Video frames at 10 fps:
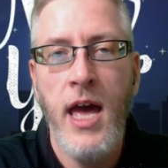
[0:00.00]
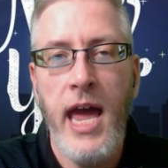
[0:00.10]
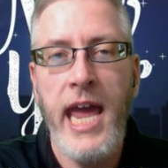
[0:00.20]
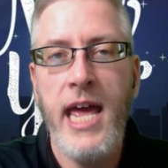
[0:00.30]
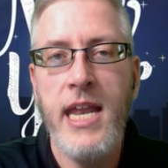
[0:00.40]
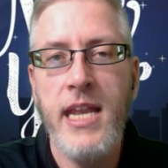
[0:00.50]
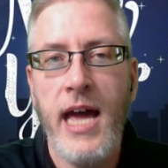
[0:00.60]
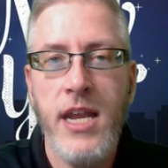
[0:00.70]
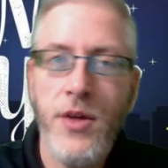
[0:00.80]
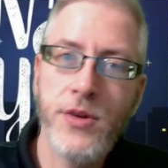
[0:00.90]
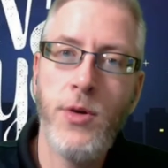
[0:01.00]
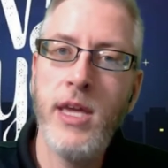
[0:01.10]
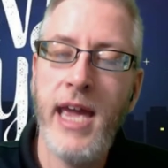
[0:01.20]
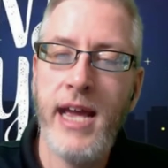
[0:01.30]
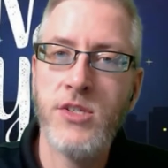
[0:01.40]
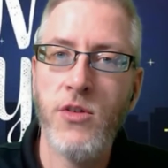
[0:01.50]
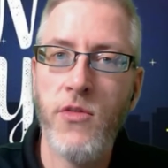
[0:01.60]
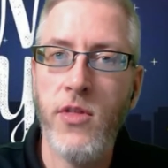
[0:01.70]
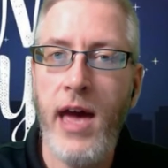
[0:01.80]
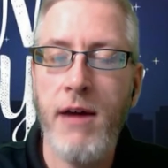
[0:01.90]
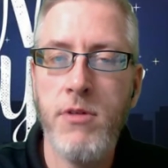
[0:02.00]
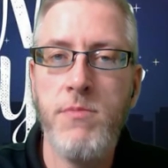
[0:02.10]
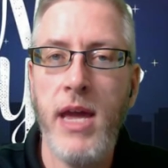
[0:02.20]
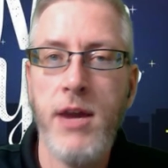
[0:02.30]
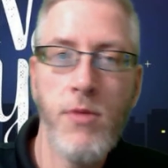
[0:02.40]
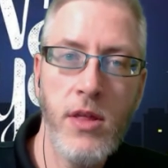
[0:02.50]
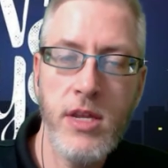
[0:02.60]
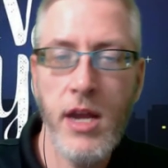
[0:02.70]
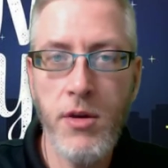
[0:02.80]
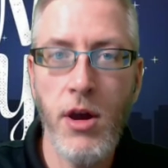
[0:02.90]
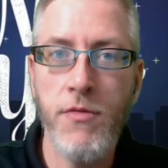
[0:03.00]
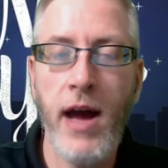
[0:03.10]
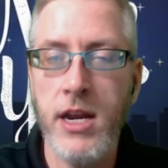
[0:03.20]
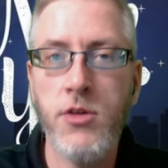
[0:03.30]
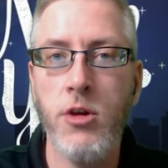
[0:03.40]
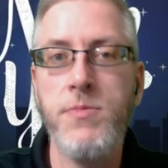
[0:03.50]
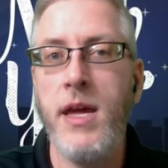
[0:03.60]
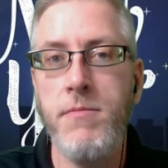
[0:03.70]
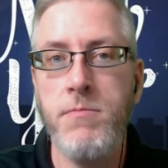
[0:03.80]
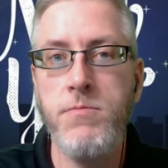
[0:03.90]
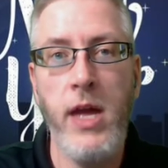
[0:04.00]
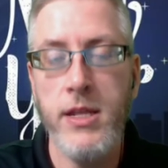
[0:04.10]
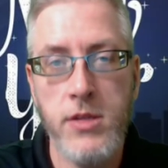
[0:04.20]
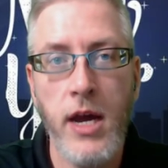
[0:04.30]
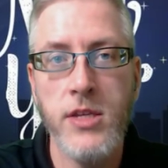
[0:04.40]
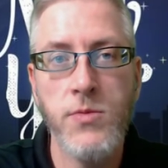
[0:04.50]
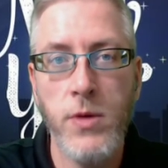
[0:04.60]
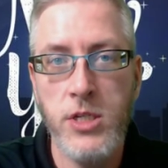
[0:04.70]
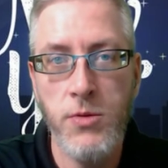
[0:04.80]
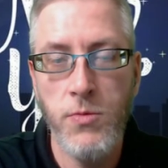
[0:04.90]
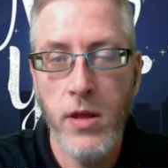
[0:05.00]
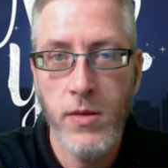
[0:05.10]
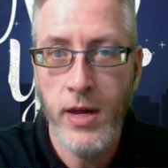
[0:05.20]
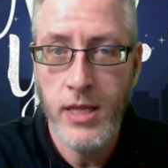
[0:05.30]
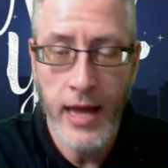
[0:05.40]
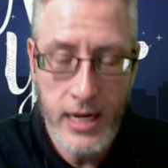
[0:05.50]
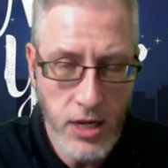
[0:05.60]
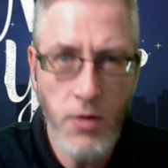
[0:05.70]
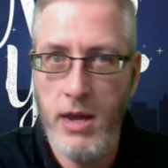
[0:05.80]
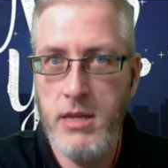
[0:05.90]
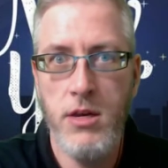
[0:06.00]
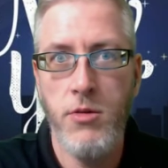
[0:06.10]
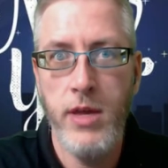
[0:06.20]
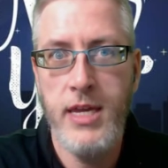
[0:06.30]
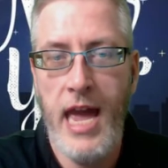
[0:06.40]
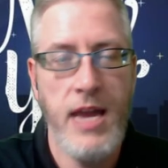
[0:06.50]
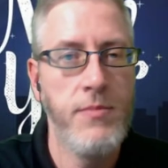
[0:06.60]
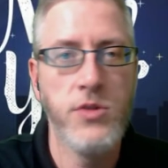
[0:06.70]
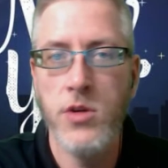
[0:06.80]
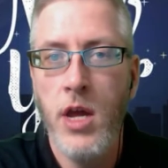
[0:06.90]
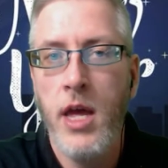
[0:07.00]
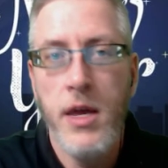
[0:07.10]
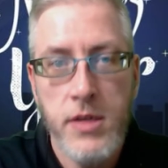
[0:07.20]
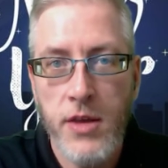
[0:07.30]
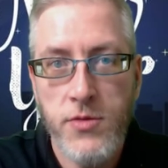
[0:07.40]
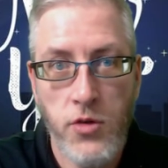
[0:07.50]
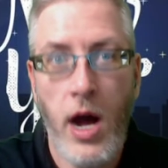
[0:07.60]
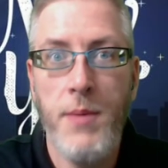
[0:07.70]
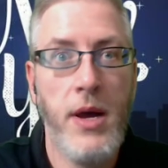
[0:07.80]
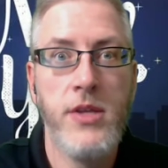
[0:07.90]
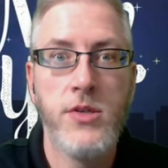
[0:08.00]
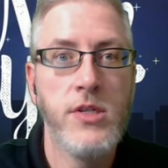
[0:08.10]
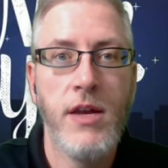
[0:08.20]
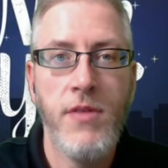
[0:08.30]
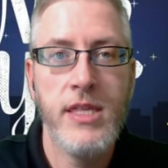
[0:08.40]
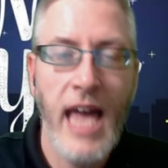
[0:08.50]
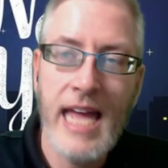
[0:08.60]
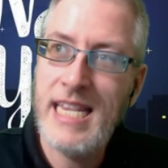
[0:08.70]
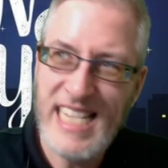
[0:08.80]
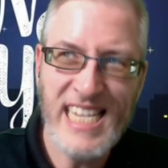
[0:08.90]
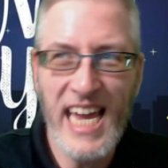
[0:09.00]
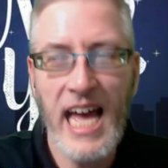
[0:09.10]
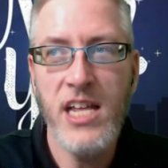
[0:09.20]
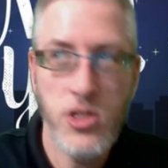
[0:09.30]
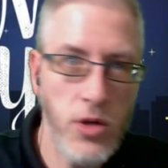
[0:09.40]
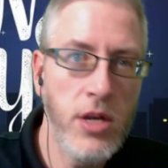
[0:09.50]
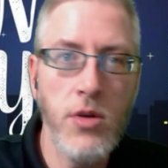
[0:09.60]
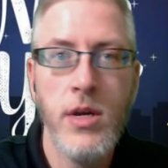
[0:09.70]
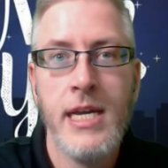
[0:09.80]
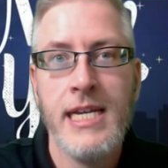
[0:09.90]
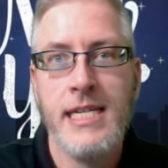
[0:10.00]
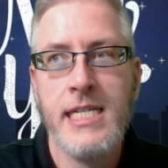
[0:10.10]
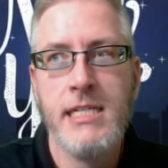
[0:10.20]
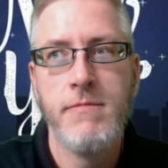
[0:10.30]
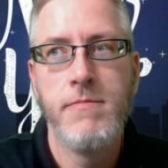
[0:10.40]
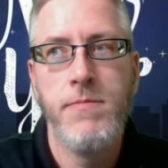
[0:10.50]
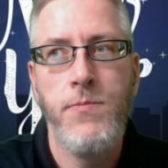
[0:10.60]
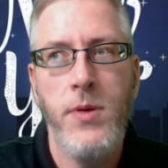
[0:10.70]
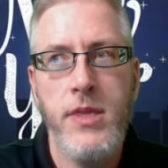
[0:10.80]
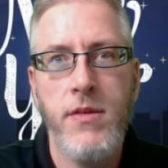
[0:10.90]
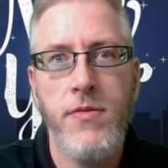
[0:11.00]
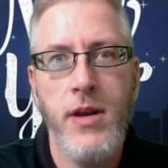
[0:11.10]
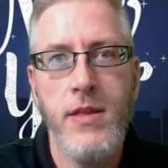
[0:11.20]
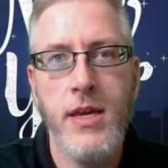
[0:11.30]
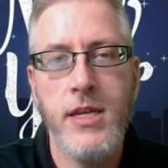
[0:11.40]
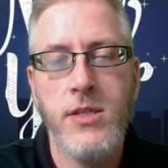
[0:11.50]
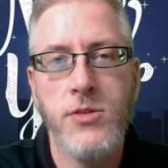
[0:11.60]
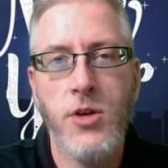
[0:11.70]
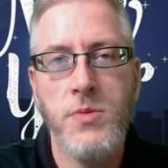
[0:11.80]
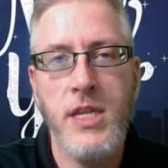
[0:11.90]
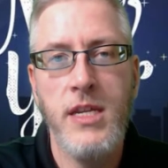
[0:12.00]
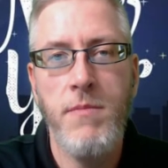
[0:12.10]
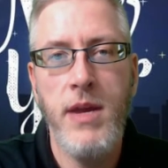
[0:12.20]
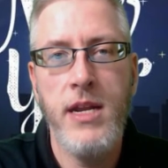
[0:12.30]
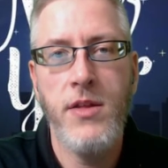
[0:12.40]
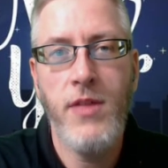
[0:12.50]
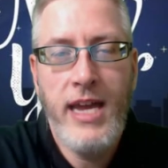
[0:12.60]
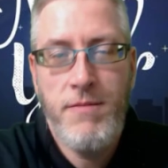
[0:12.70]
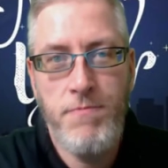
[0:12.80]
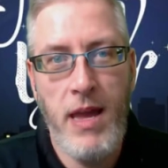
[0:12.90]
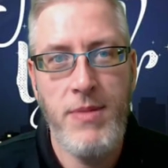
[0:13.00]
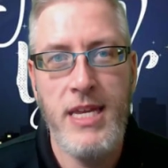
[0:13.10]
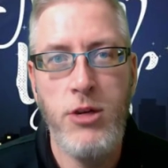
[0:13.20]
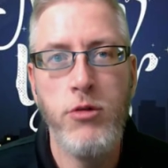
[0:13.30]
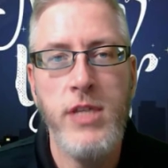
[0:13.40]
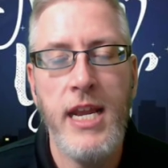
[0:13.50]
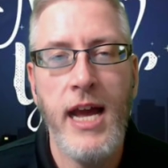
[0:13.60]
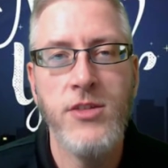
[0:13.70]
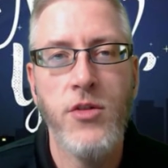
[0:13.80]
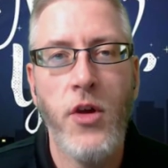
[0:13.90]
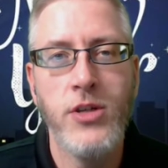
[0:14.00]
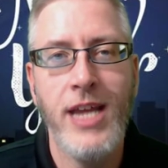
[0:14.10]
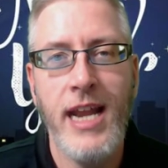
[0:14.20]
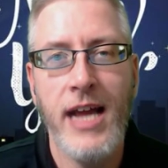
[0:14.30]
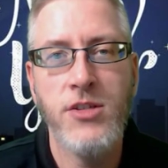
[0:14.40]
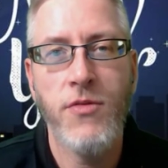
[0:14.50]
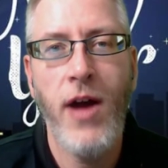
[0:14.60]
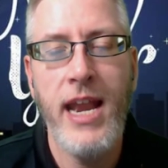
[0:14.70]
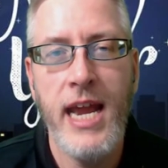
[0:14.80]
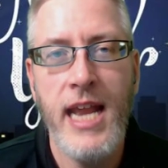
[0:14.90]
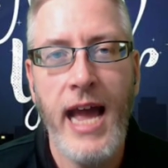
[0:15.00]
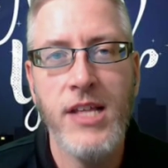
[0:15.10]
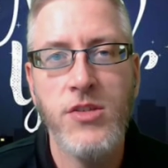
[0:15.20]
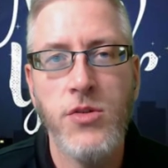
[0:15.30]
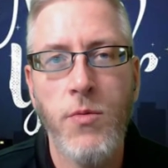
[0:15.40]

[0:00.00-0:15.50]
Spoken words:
And I know the quick answer for that would be, well, go find a group that does what you like doing, like games or does dramas or stuff like that. Yeah, true. But the funny thing is those groups tend to meet on like maybe Tuesday nights or Thursday nights or Friday nights or